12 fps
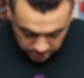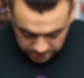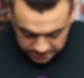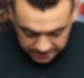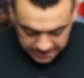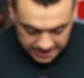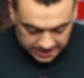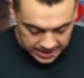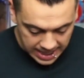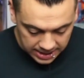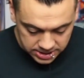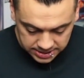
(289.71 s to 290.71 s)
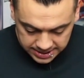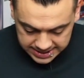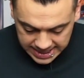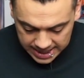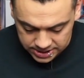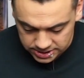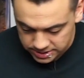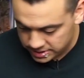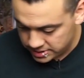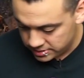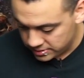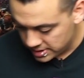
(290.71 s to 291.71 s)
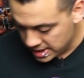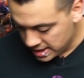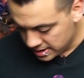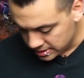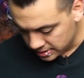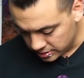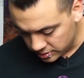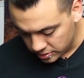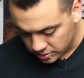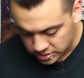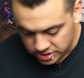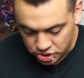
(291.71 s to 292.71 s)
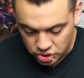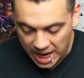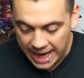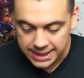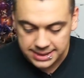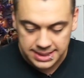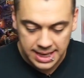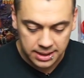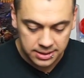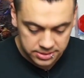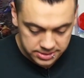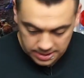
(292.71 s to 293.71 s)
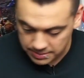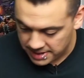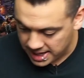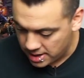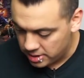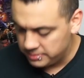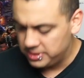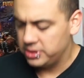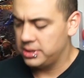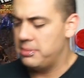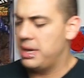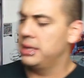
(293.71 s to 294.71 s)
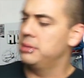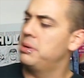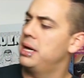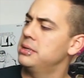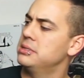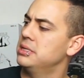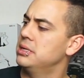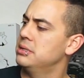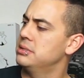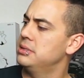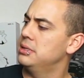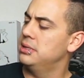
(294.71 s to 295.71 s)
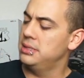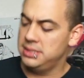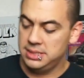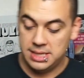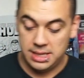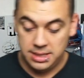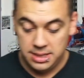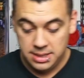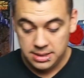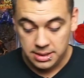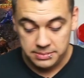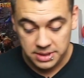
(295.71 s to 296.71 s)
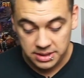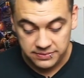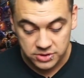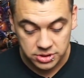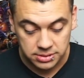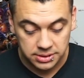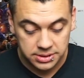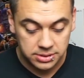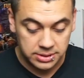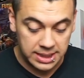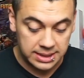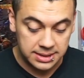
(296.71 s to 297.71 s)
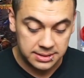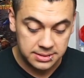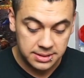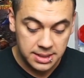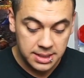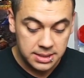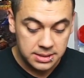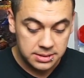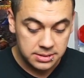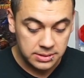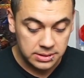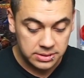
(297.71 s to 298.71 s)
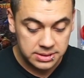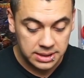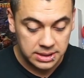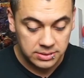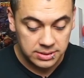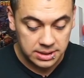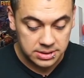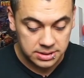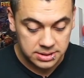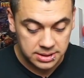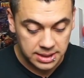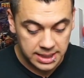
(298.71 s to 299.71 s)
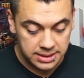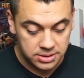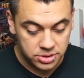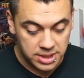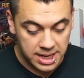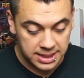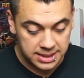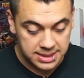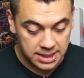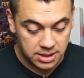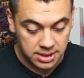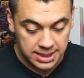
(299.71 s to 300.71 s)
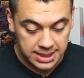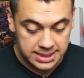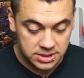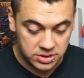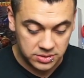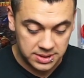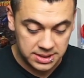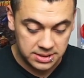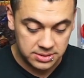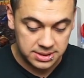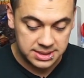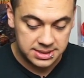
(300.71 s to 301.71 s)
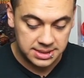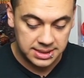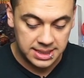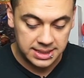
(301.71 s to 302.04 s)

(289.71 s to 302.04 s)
Looks like that actually attaches to the little dragon dagger somehow. Let me look at the back of the packaging here and see how they did that. I'm not even sure. Let's look at this. So it looks like you can actually slide the dragon dagger into it. There's a slit.